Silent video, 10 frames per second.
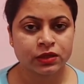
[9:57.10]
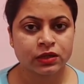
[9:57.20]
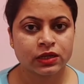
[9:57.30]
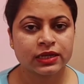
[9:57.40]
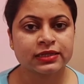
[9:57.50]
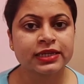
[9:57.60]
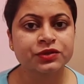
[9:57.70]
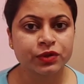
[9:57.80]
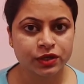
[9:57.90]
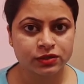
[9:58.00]
in the
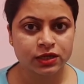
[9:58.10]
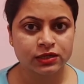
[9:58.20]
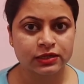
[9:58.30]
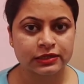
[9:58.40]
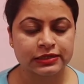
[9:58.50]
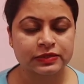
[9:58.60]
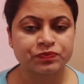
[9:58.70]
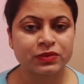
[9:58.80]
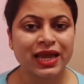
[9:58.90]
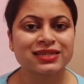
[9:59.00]
literary circles
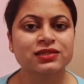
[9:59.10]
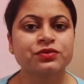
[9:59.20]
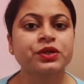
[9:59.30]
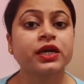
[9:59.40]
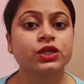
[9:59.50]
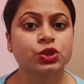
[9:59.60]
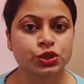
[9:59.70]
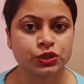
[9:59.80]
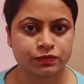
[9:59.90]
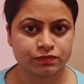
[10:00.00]
as a reaction.